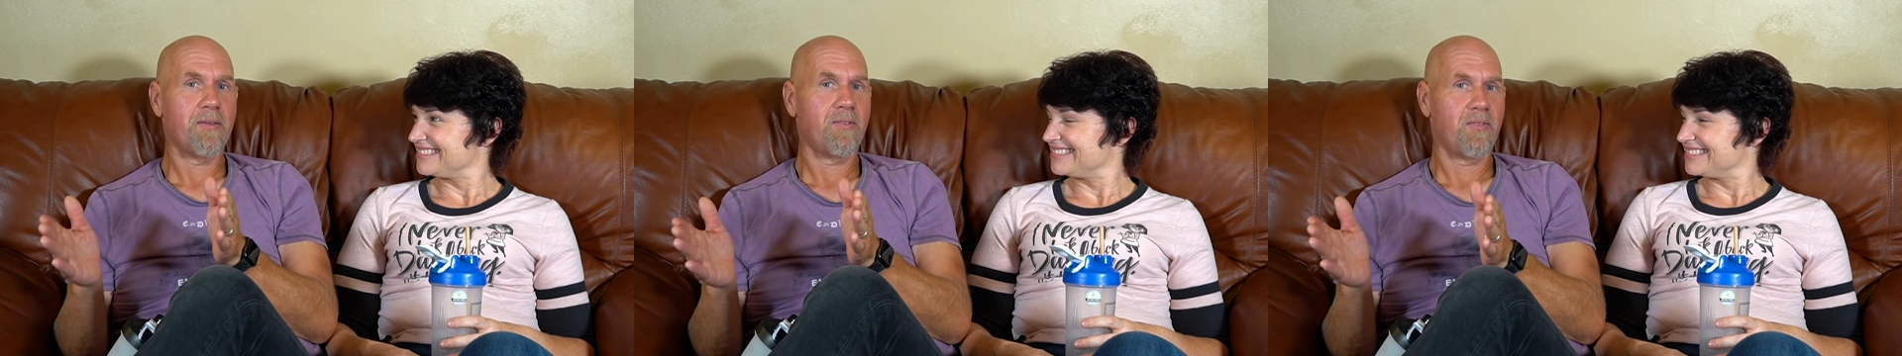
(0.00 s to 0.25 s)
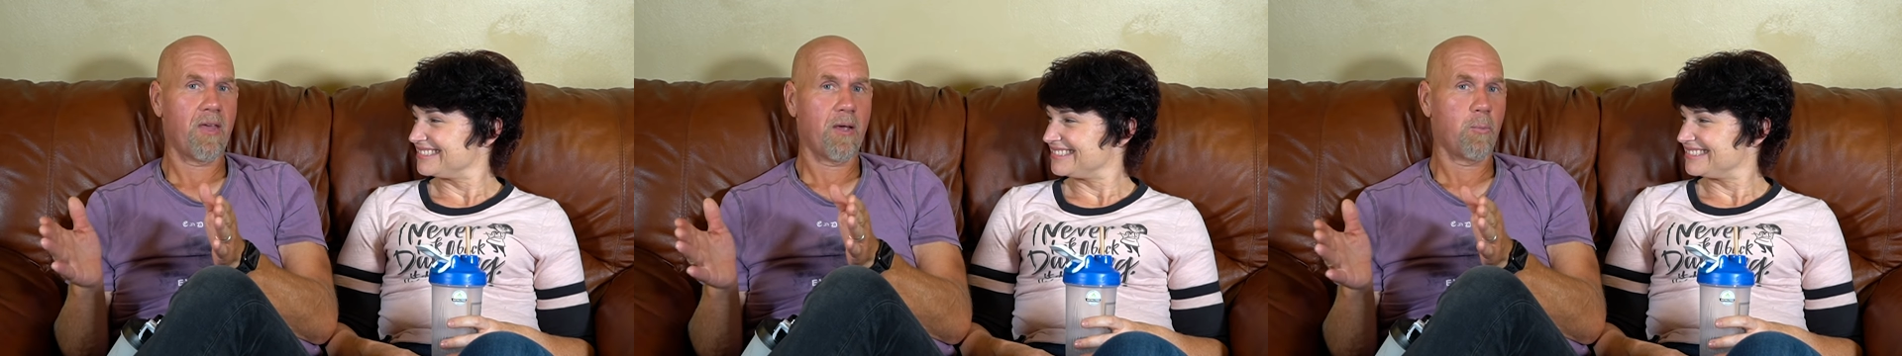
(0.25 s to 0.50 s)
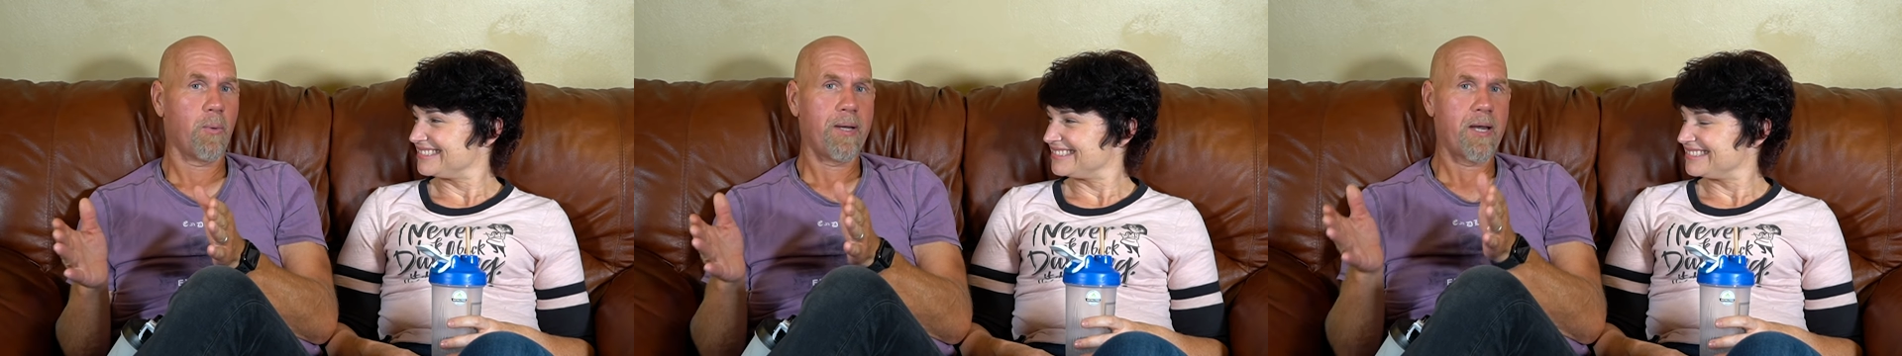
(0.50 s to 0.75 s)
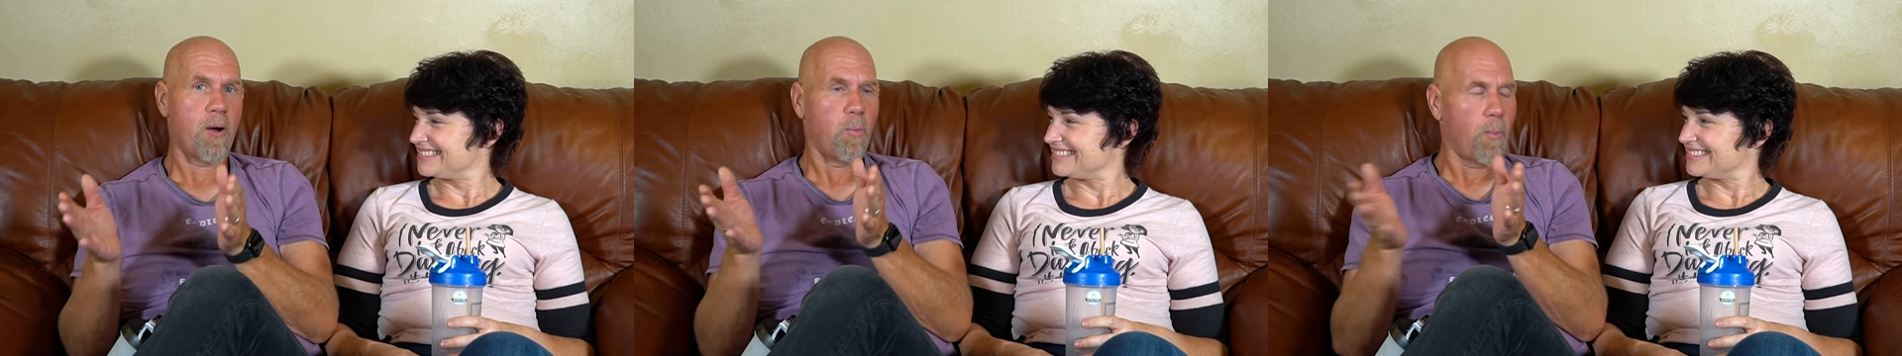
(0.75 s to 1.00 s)
Speaker 1: in sync. We
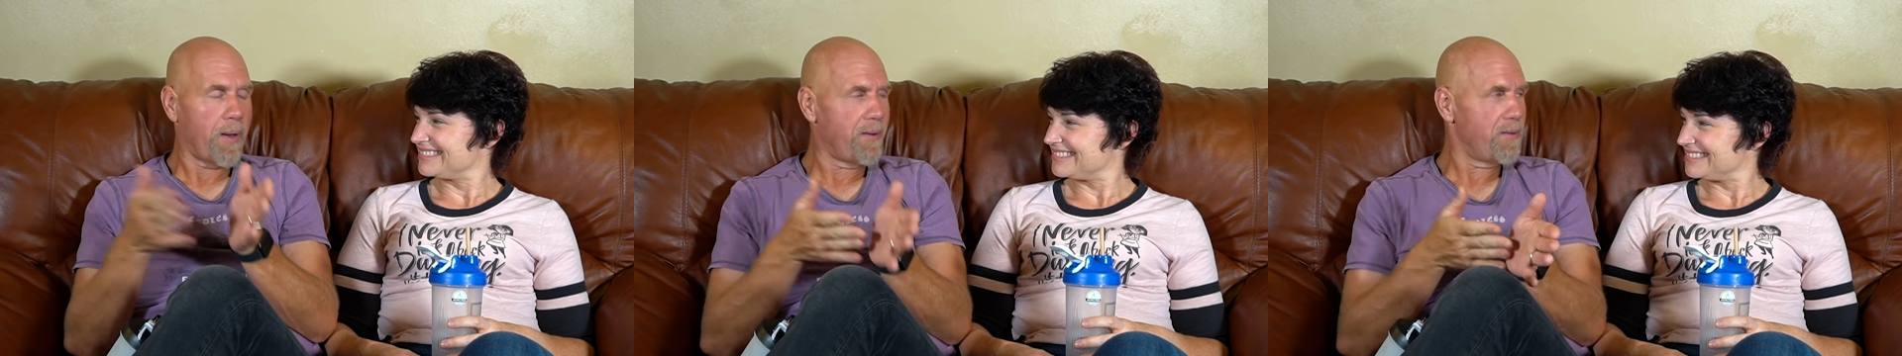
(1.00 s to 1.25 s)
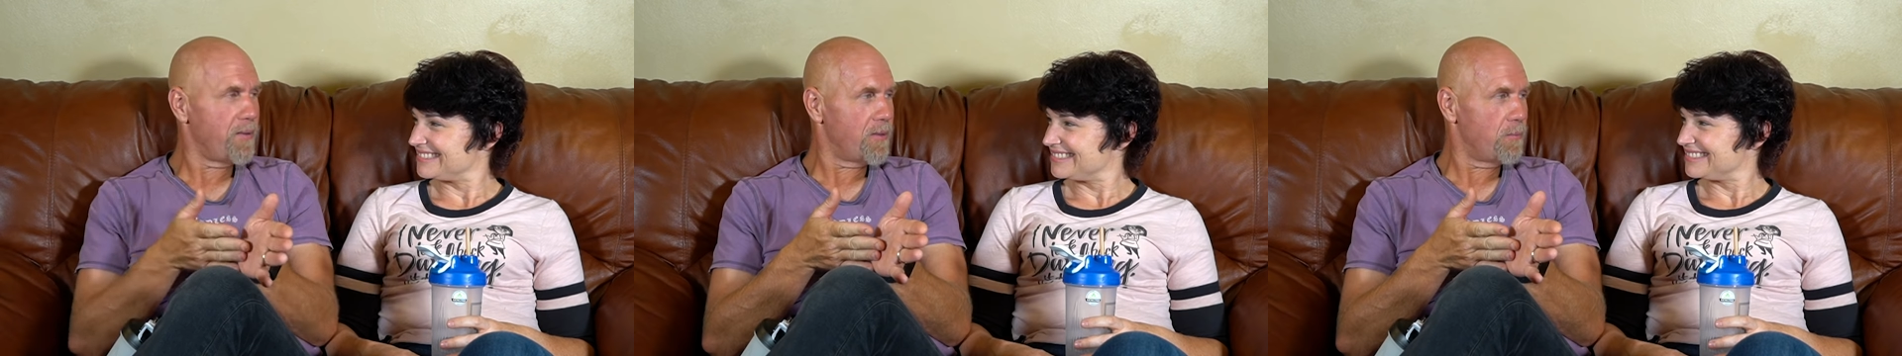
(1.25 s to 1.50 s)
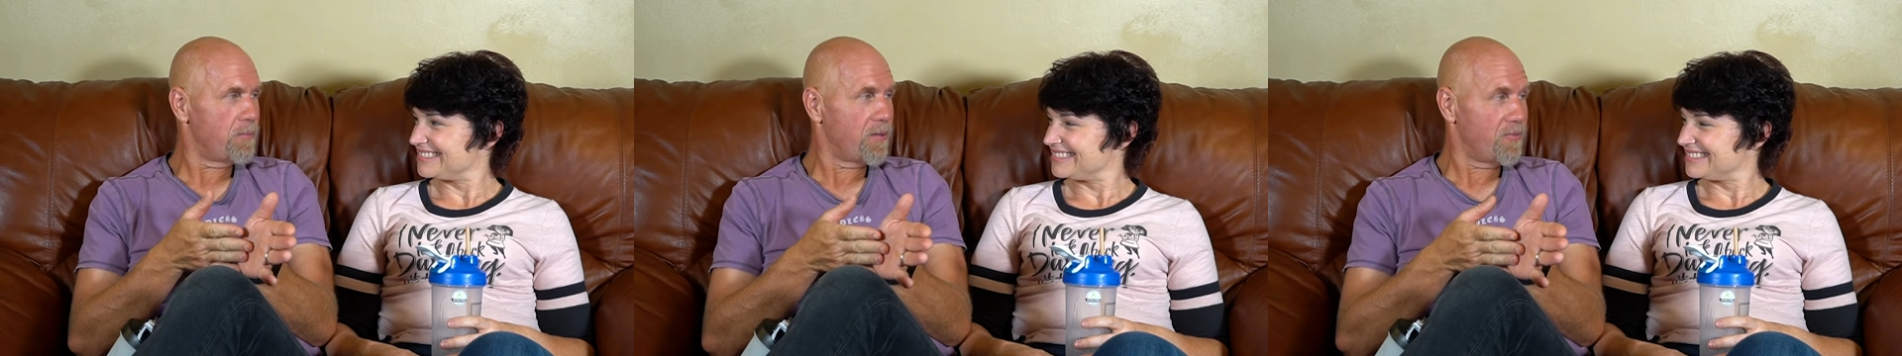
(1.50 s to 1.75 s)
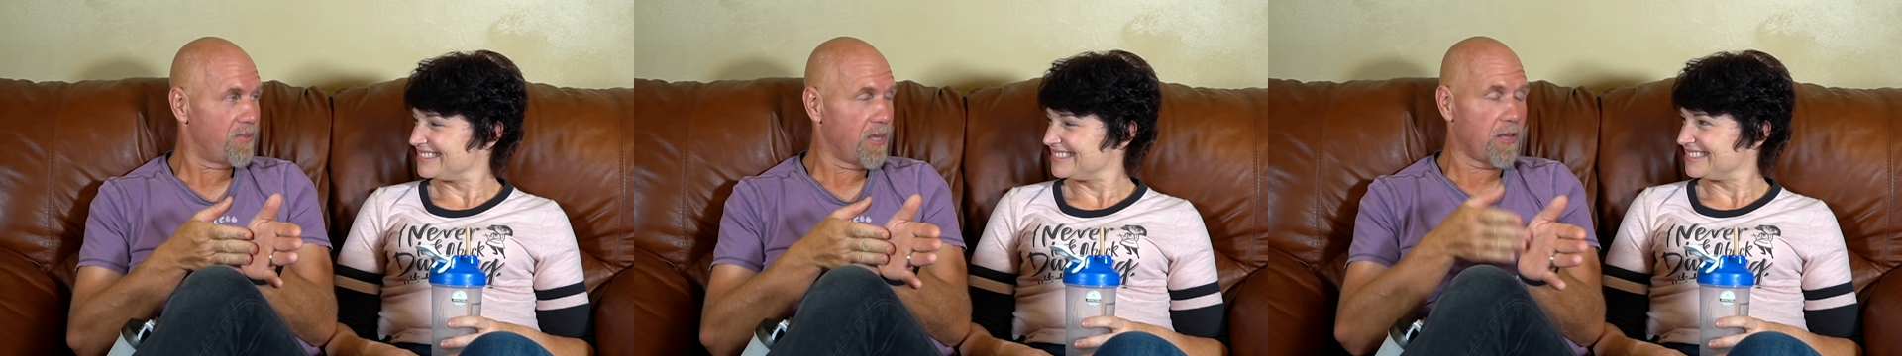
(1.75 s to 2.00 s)
know when
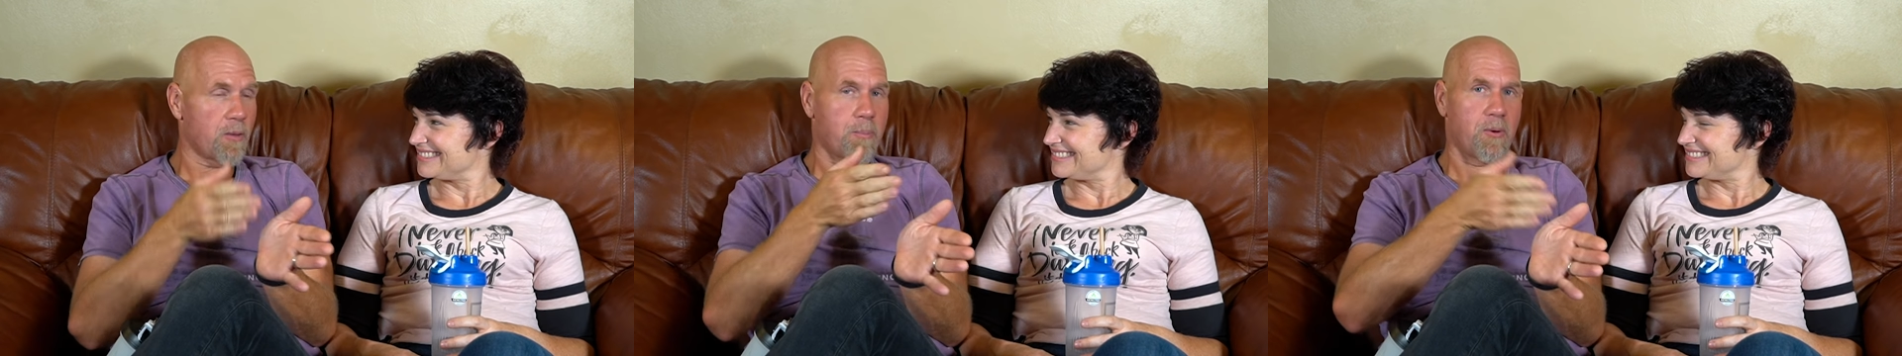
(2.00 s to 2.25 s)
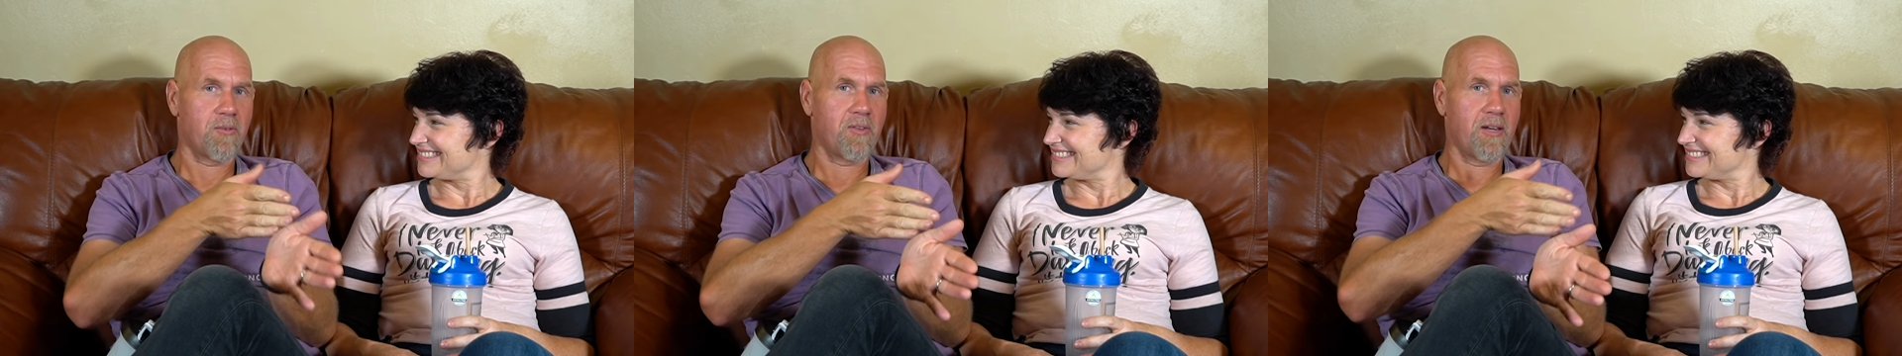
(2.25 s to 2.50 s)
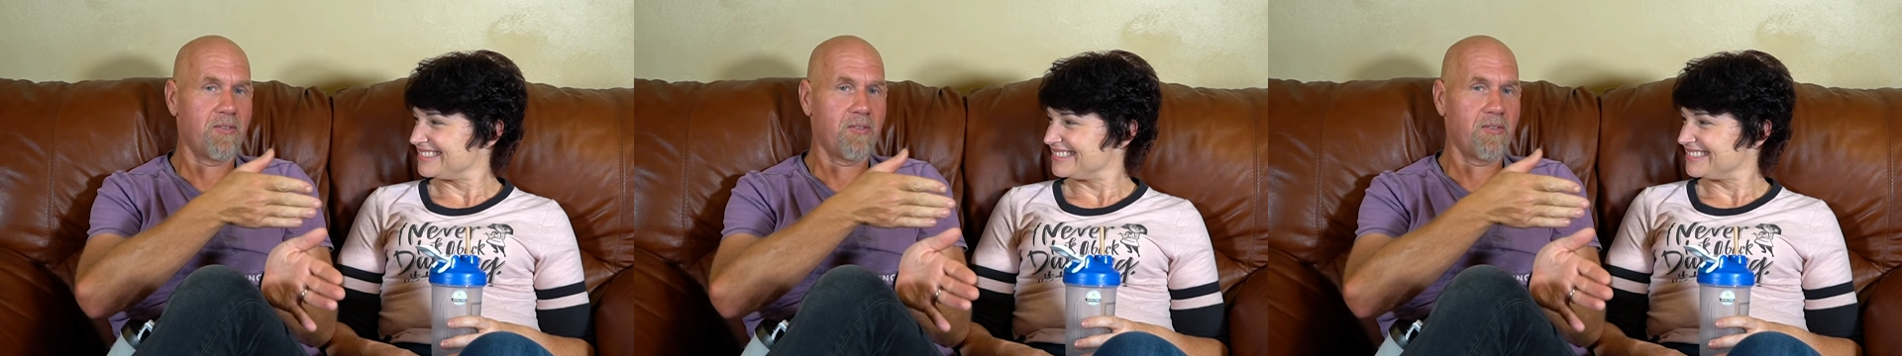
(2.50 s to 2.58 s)
to, the other person